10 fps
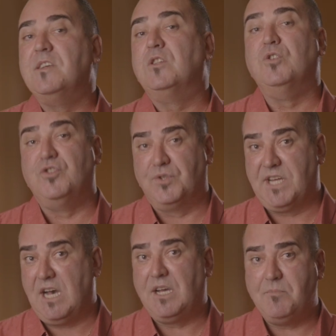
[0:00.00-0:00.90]
include your
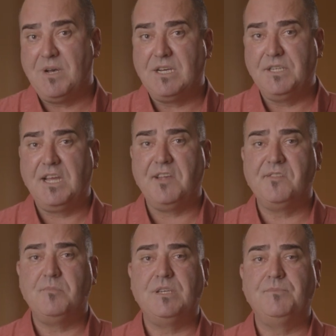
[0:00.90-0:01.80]
target market
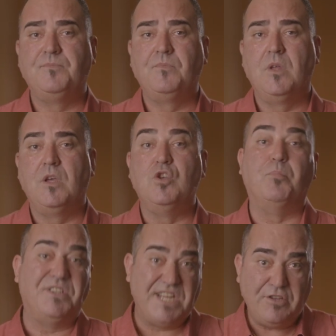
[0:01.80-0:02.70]
customer, your
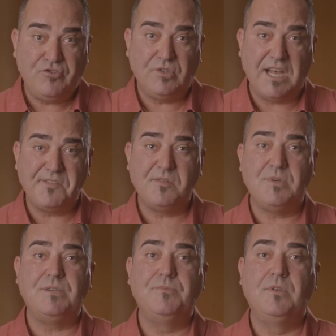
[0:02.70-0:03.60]
potential
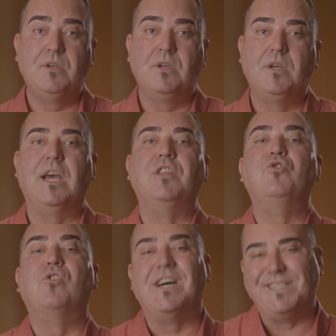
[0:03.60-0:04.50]
customer, and
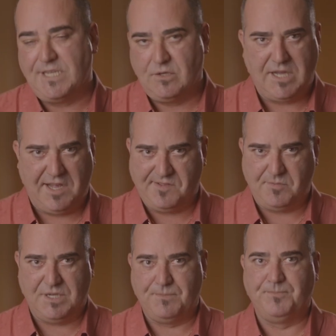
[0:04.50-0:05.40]
your ideal
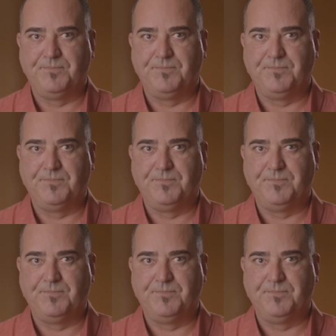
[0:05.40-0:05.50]
customer.